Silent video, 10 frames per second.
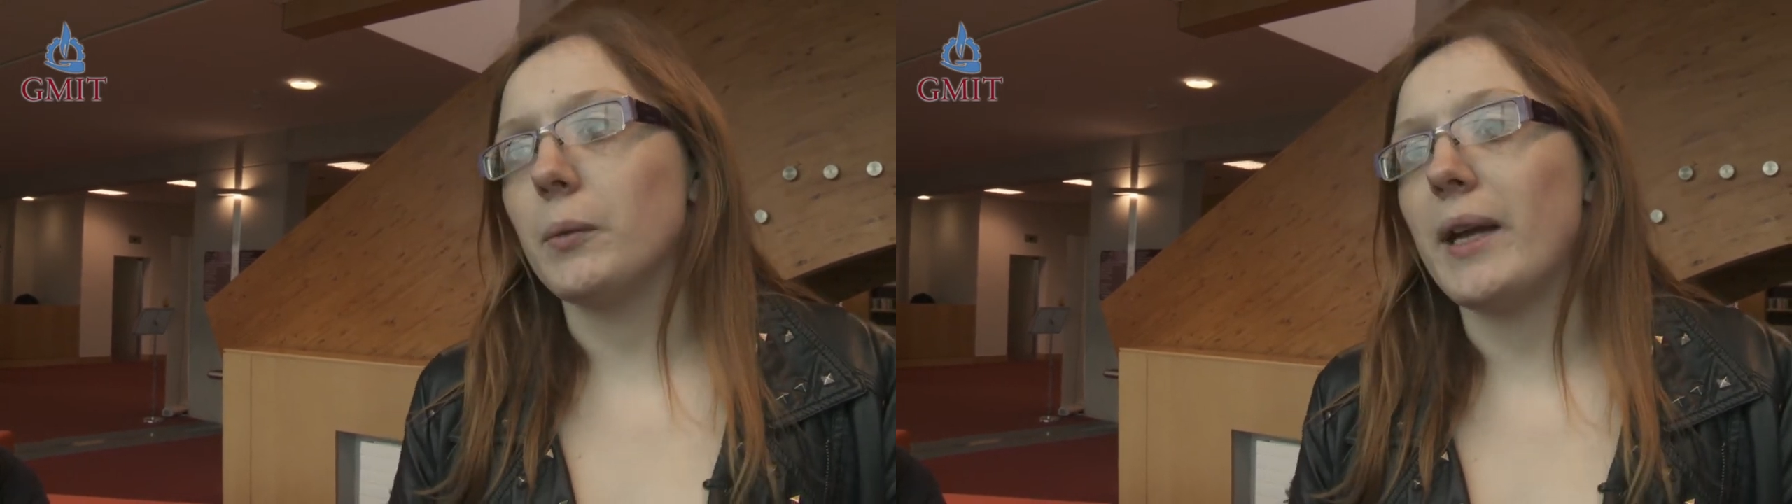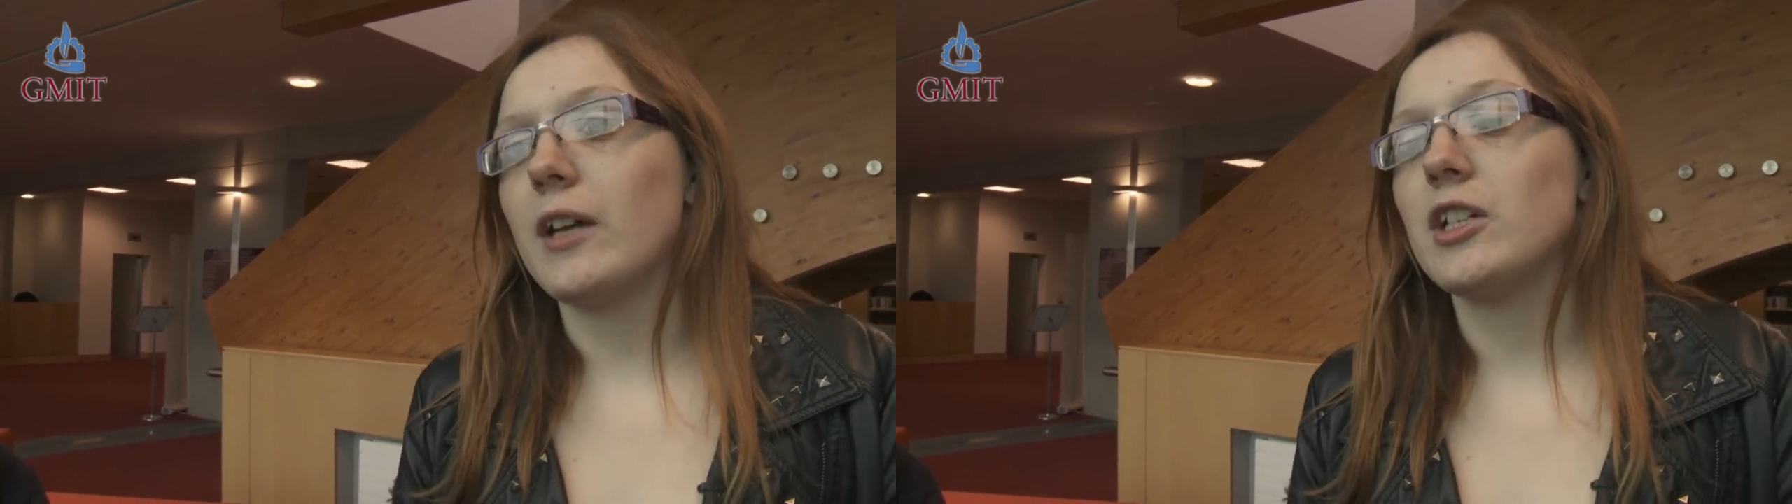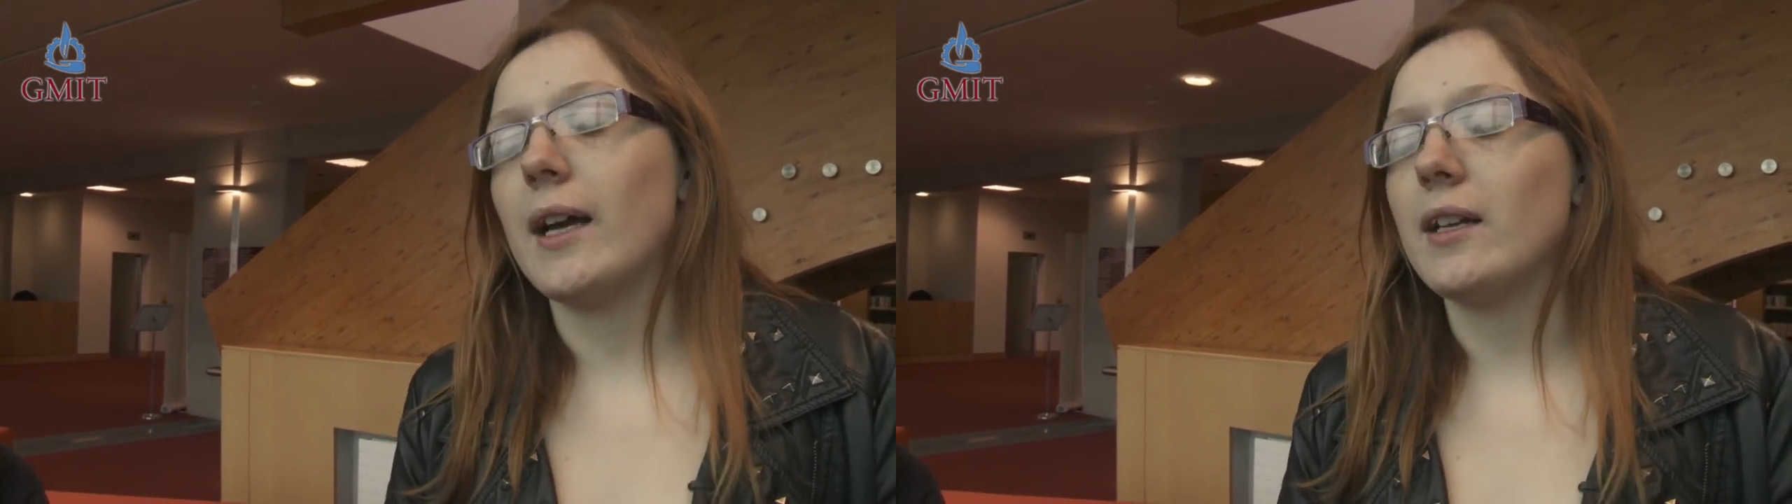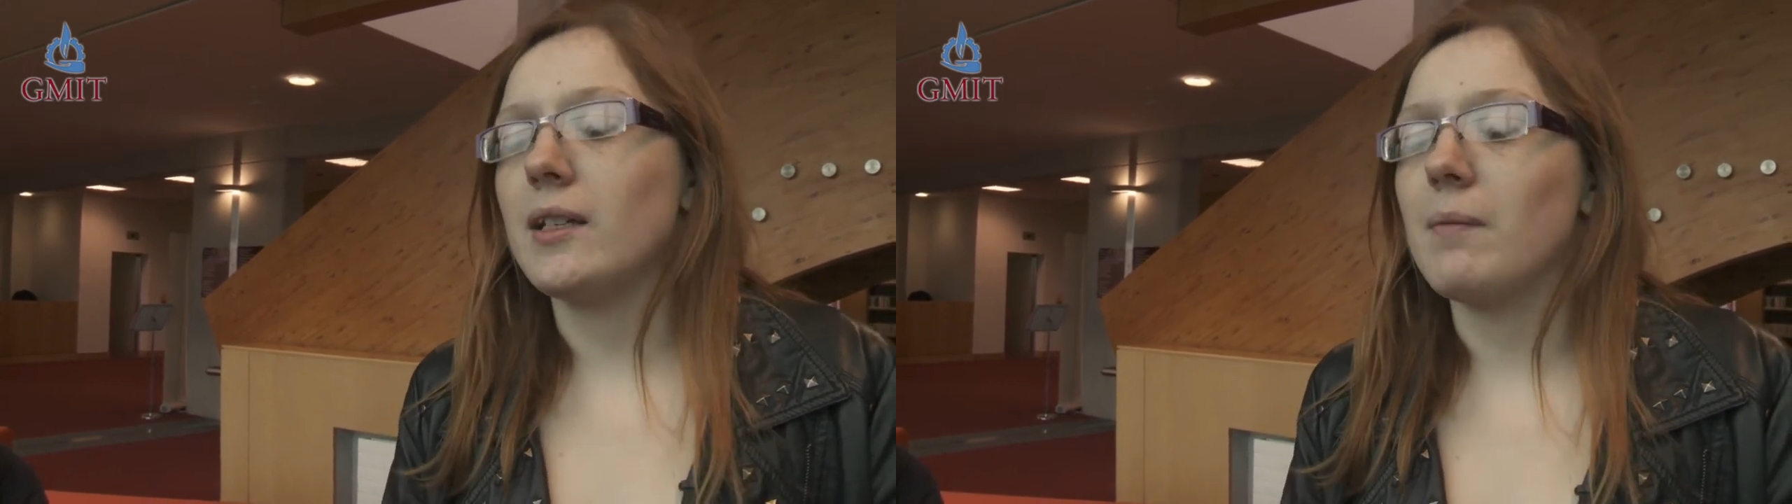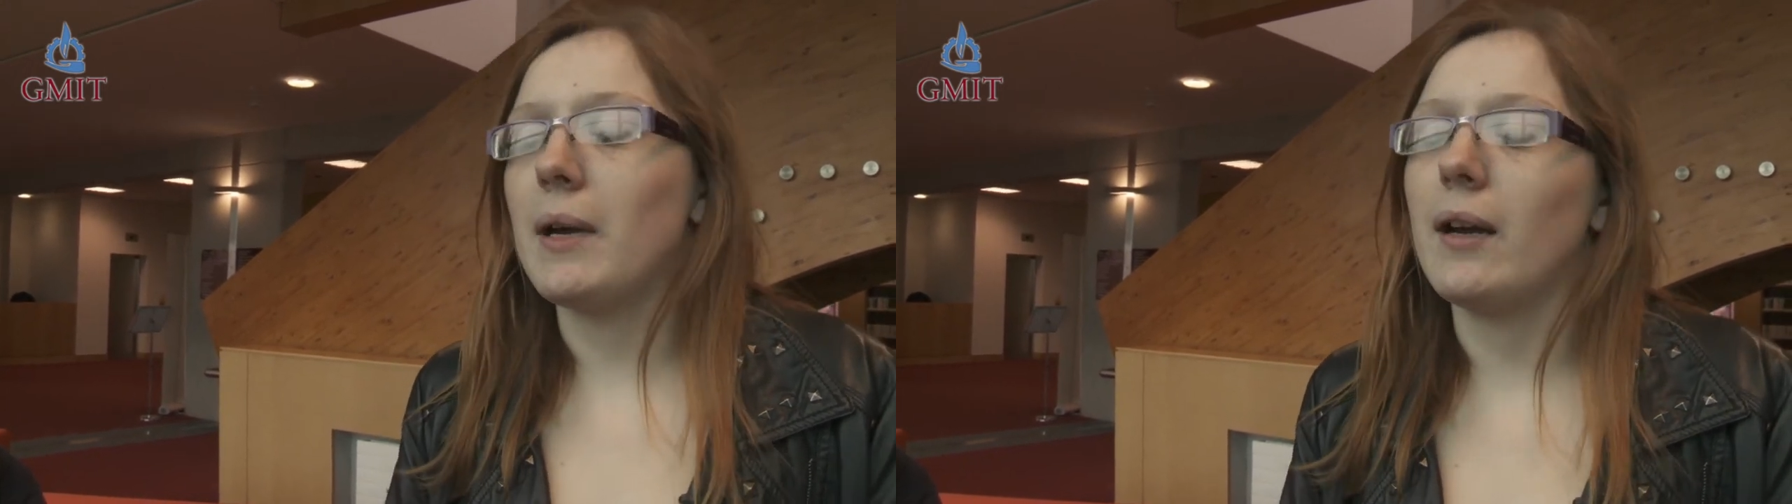we actually had
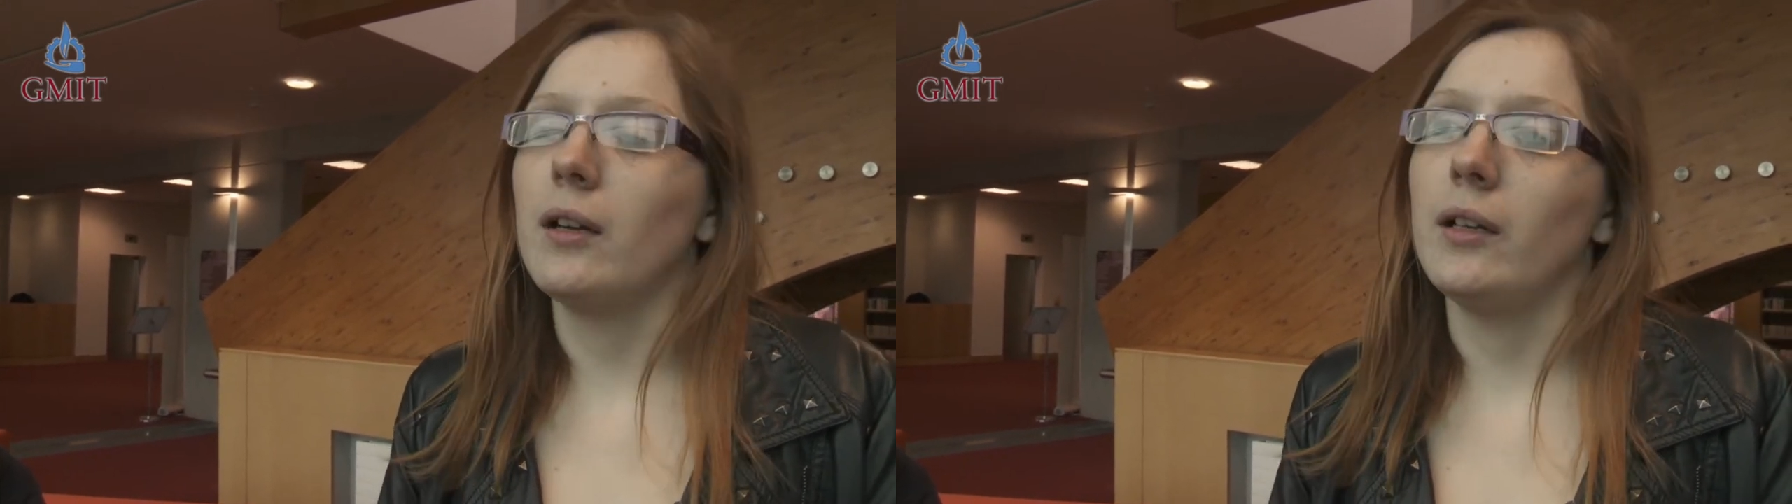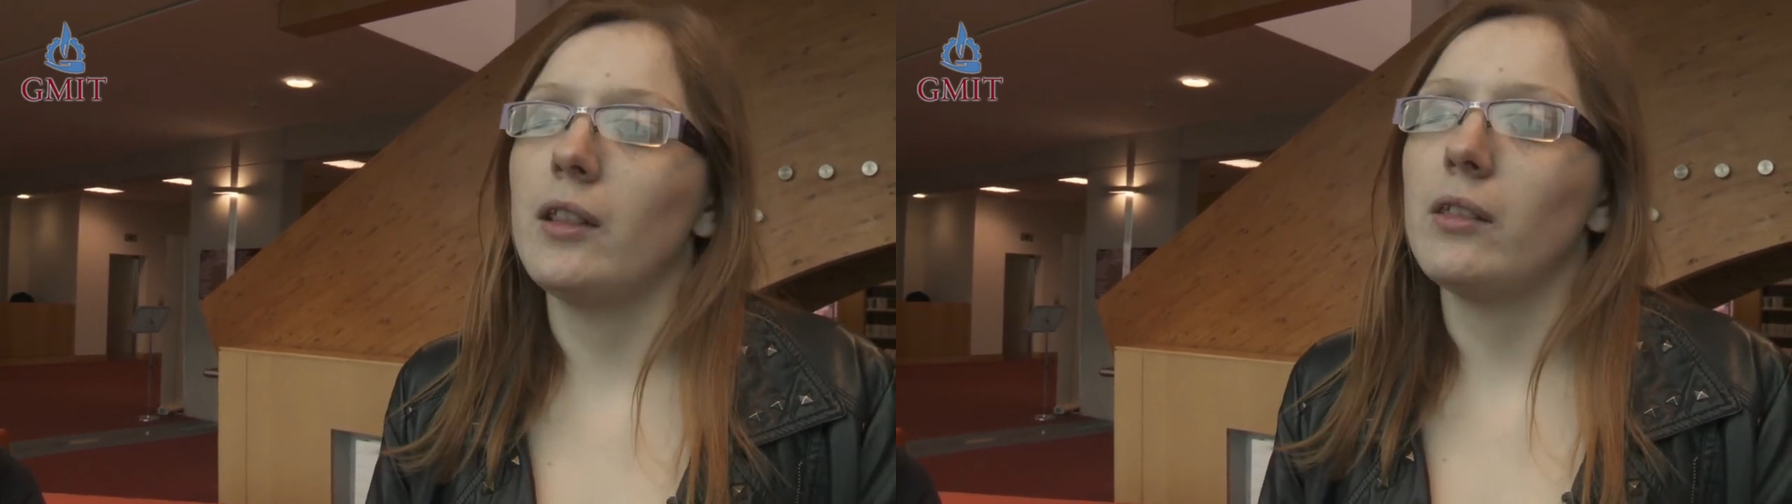to embark on a